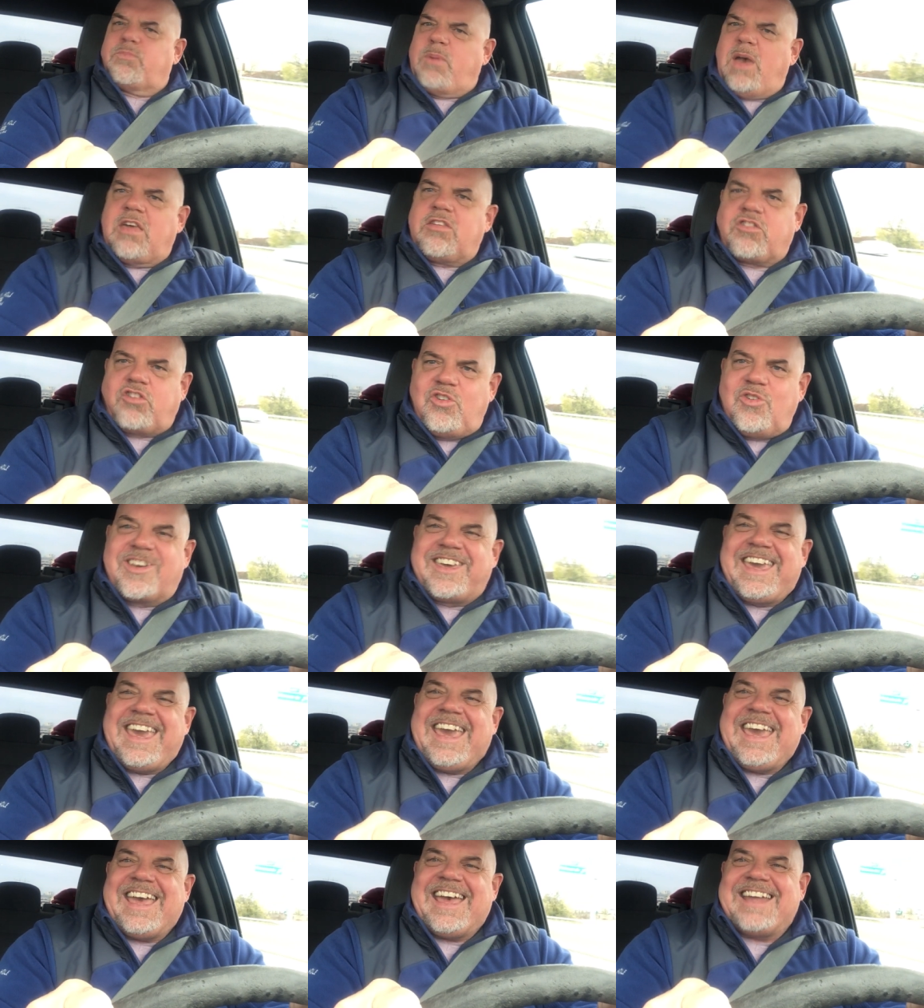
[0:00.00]
best you
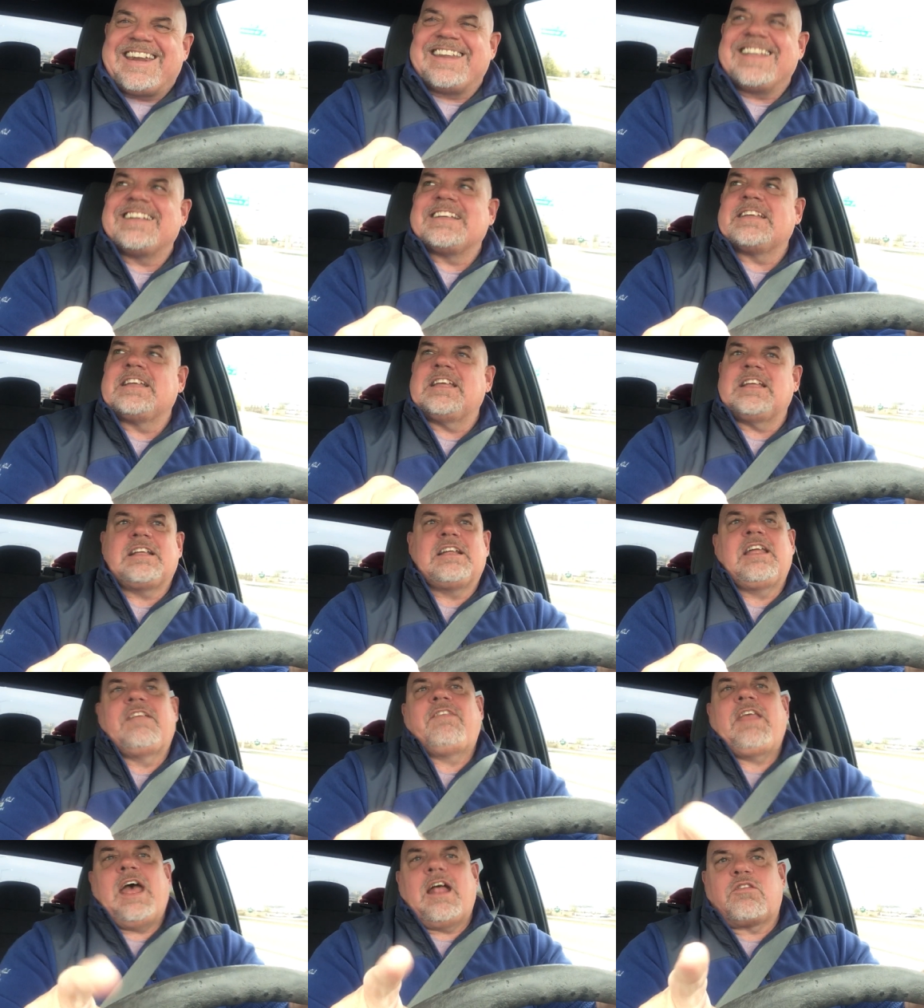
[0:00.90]
can.
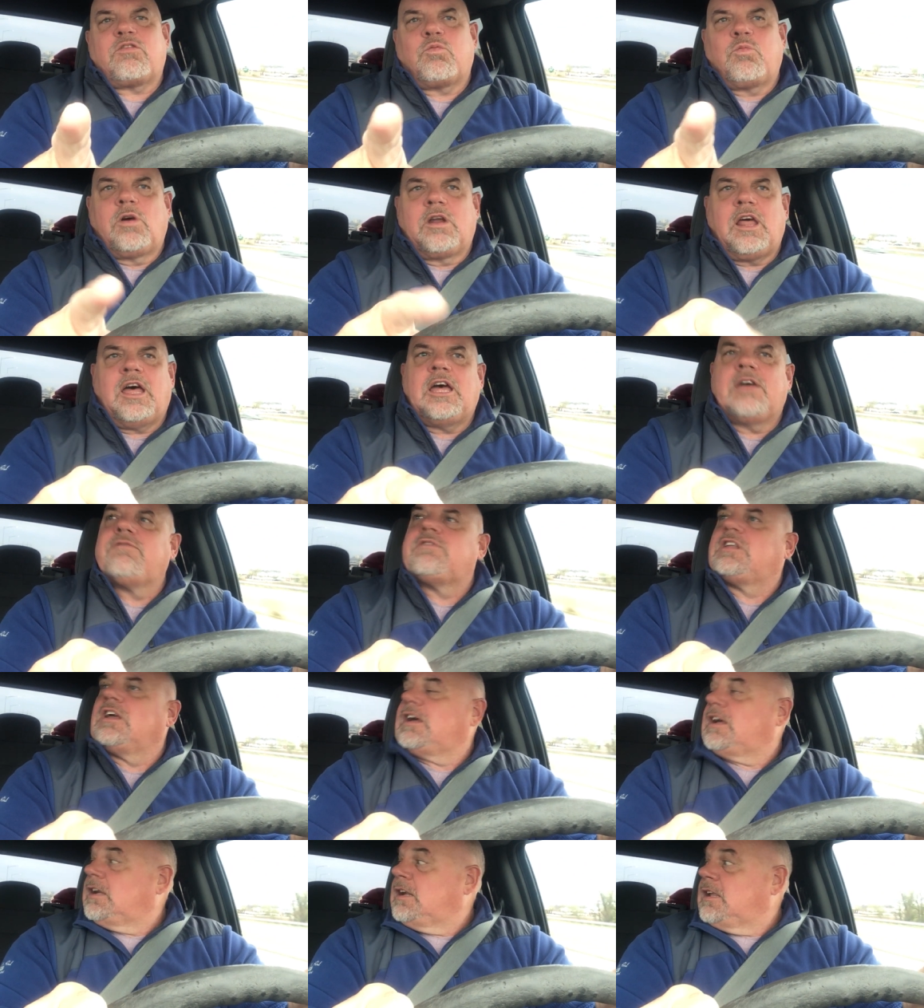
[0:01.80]
And that's what I've
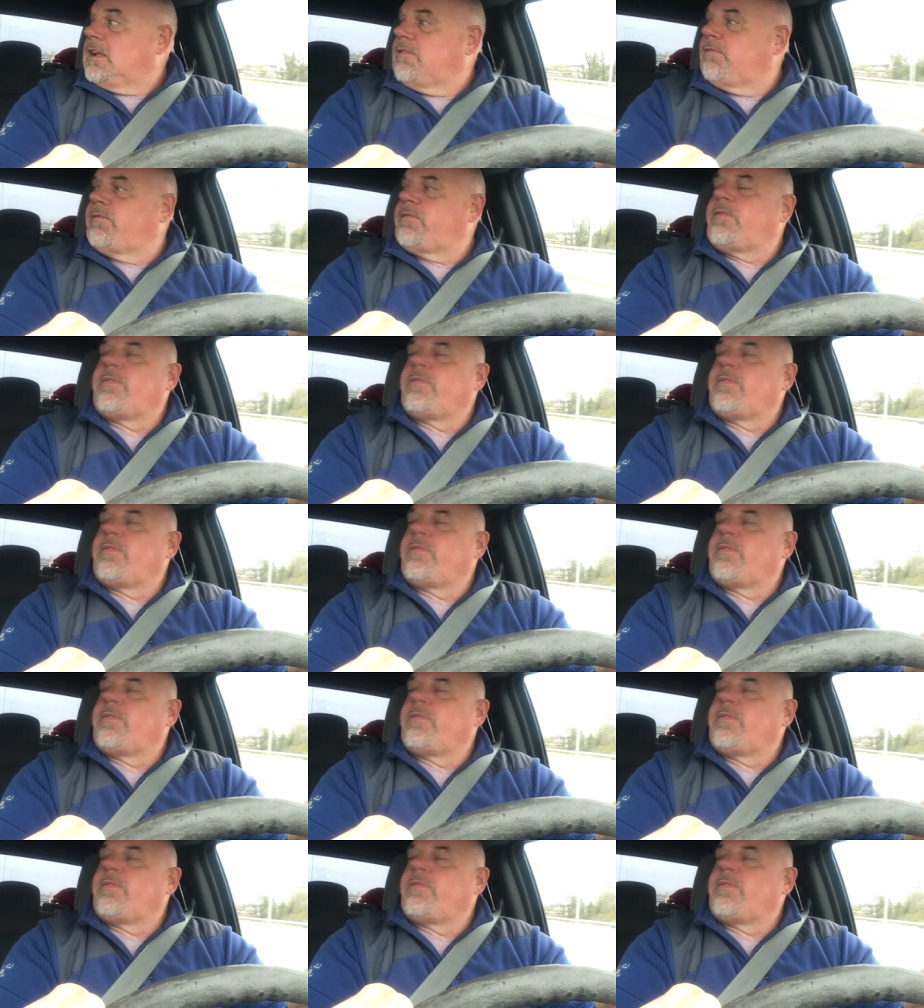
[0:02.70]
done. I